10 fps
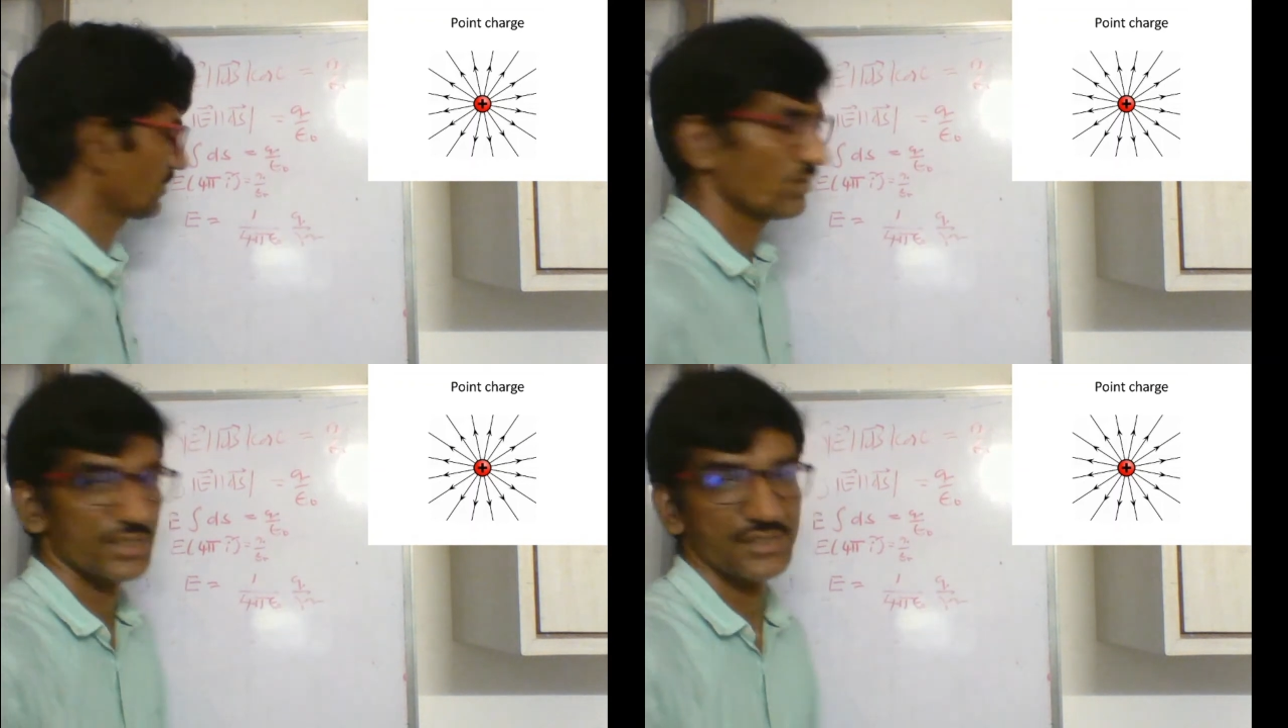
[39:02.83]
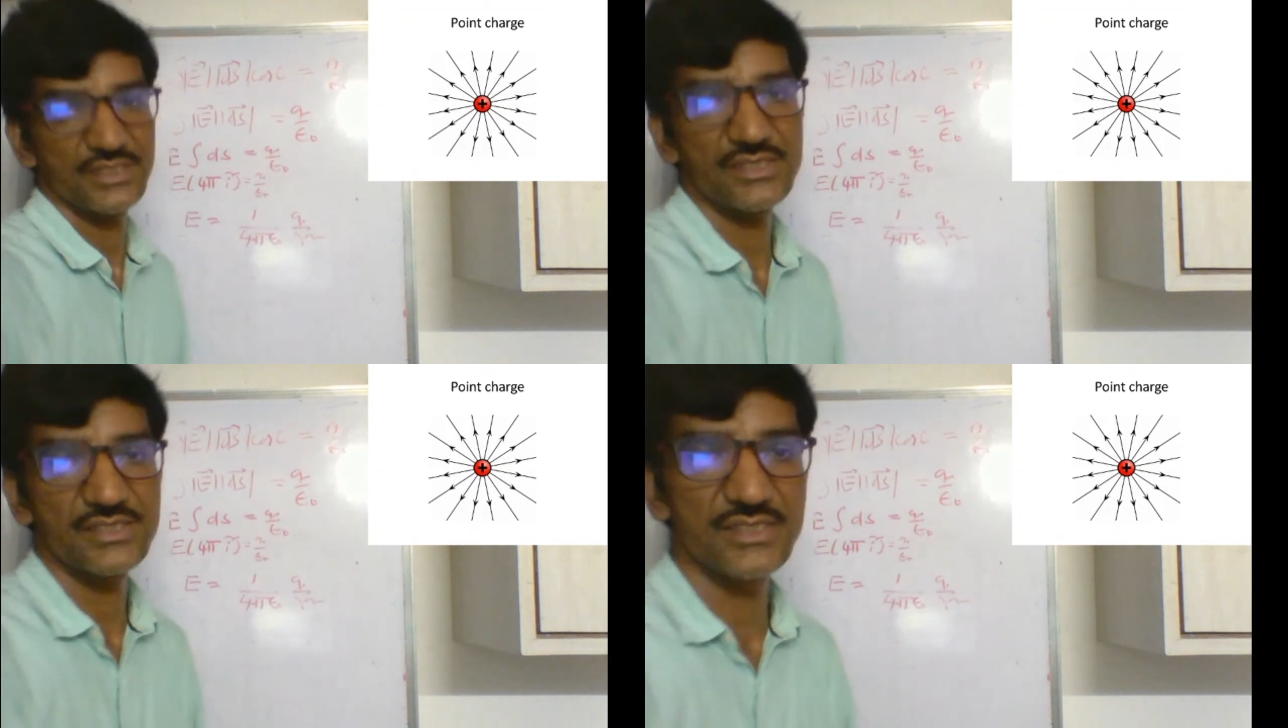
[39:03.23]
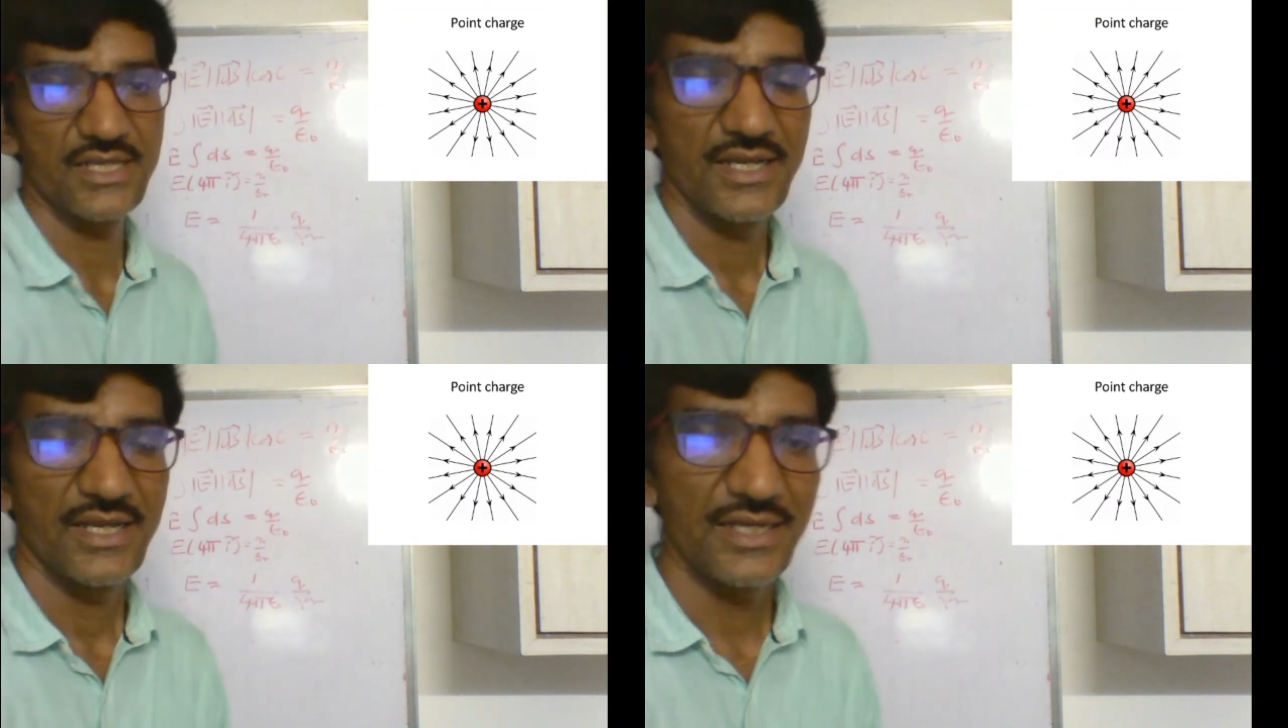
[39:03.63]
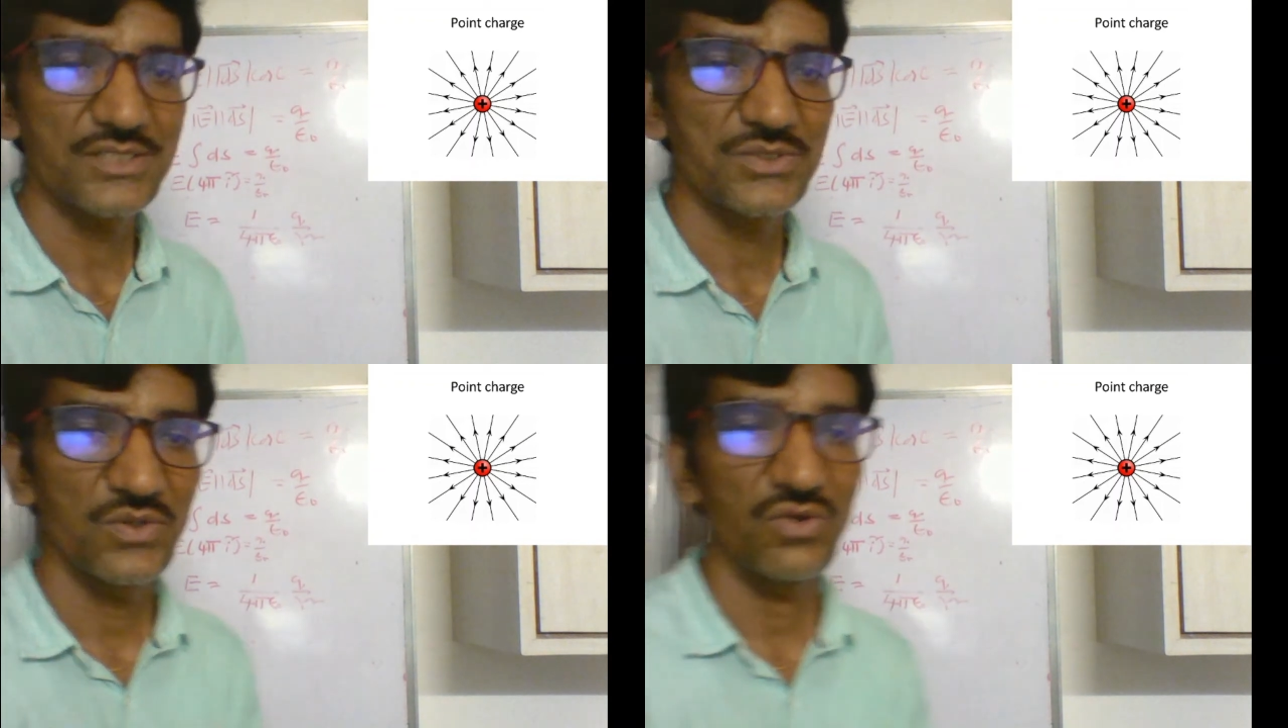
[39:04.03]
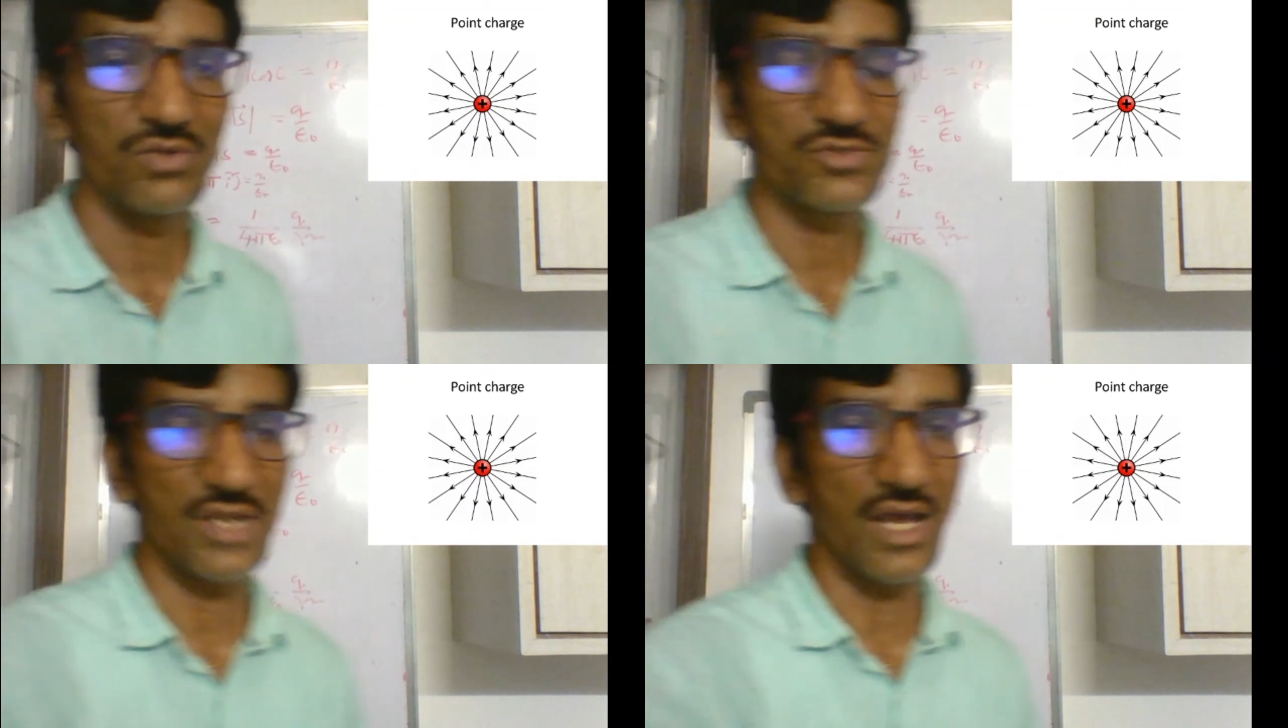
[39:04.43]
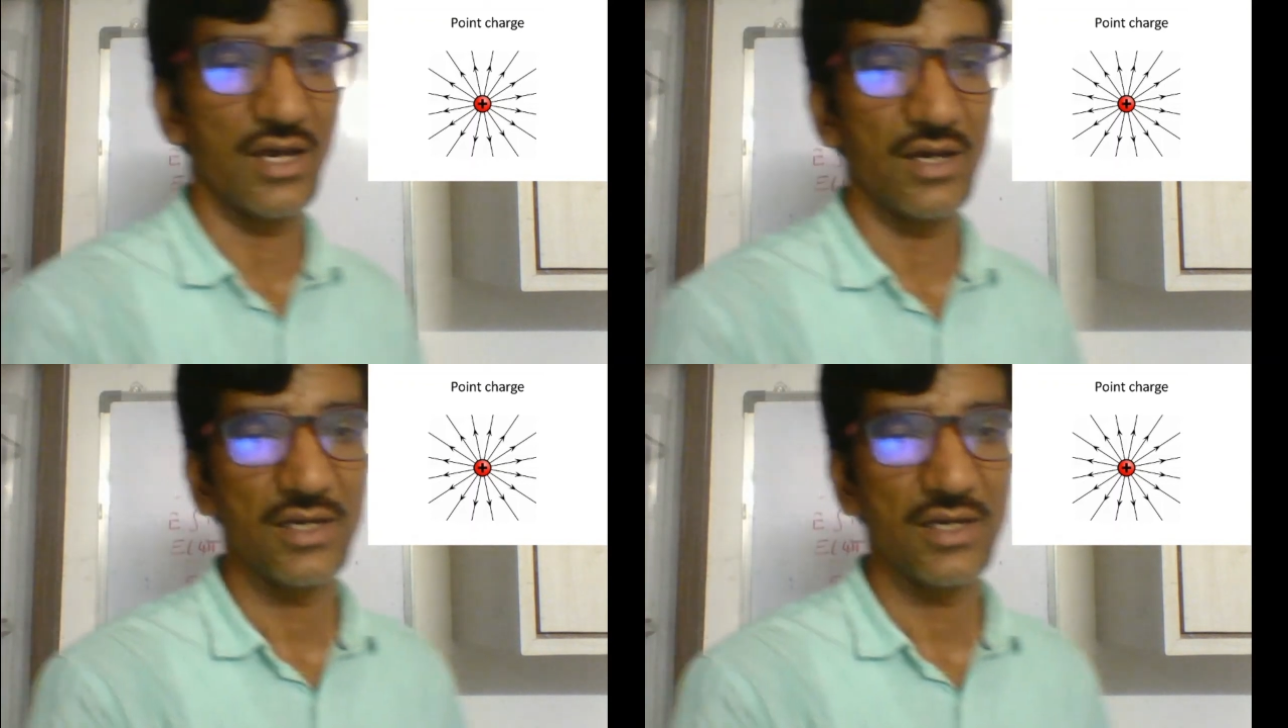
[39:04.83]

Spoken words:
What is this? It is Coulomb's law.